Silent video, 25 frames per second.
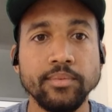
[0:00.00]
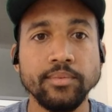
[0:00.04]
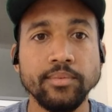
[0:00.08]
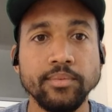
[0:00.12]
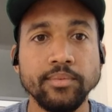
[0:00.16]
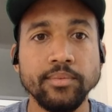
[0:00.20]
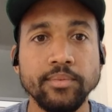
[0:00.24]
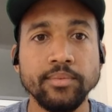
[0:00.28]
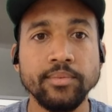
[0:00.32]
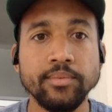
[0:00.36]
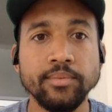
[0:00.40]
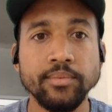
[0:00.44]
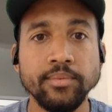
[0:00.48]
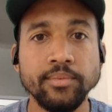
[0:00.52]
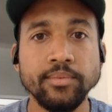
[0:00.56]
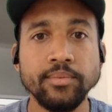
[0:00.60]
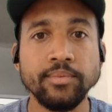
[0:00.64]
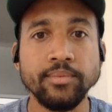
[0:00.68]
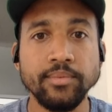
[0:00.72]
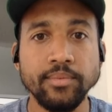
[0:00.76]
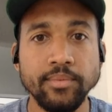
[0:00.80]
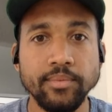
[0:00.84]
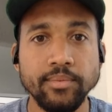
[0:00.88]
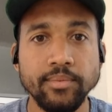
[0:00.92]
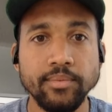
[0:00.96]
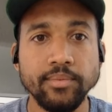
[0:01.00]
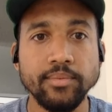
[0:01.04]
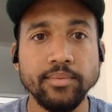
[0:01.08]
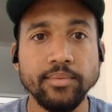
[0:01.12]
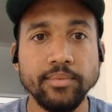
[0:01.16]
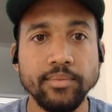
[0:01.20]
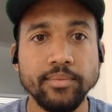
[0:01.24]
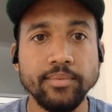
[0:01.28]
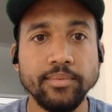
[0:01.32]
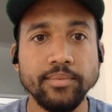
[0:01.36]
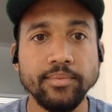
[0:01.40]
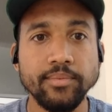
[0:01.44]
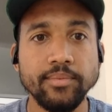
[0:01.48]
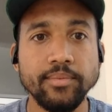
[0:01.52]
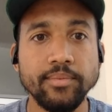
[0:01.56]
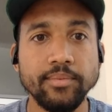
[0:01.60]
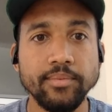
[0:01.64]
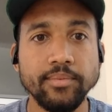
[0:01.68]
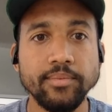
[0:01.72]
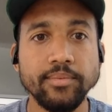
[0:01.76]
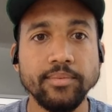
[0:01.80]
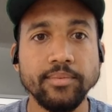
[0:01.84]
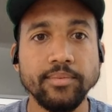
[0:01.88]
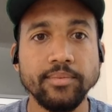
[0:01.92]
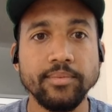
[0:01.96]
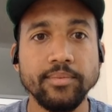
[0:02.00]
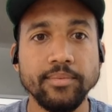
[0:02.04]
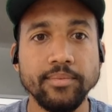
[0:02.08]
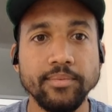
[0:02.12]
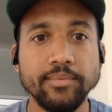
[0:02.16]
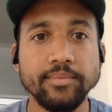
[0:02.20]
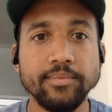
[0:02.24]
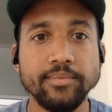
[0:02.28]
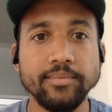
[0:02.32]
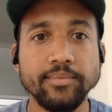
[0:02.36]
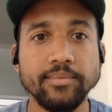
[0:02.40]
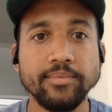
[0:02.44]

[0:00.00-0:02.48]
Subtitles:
No words are spoken by the person on screen.